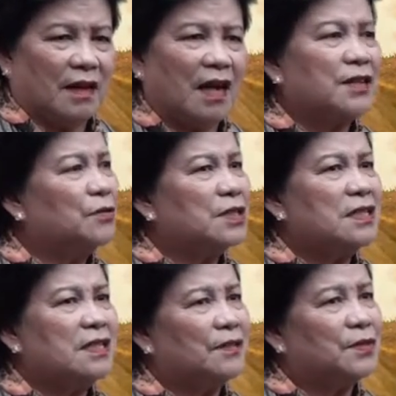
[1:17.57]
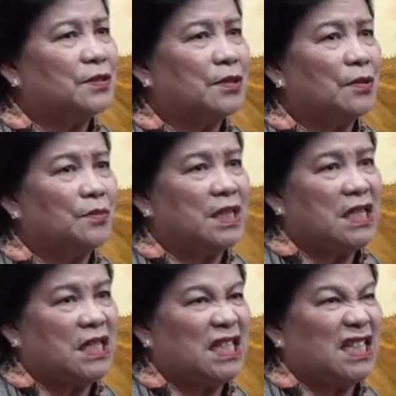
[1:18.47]
I noticed she has so
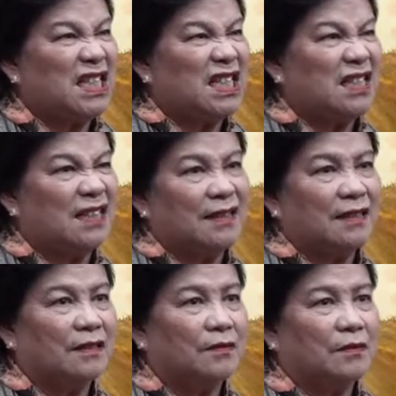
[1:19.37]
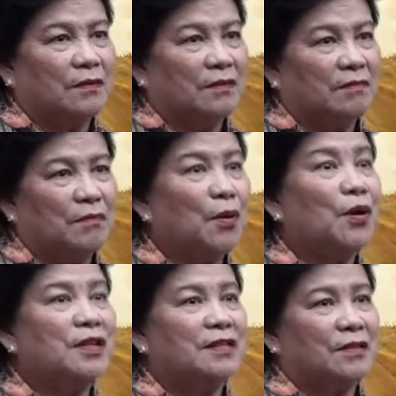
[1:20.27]
many
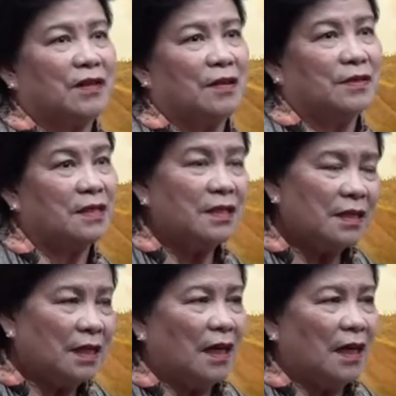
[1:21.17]
boys around her.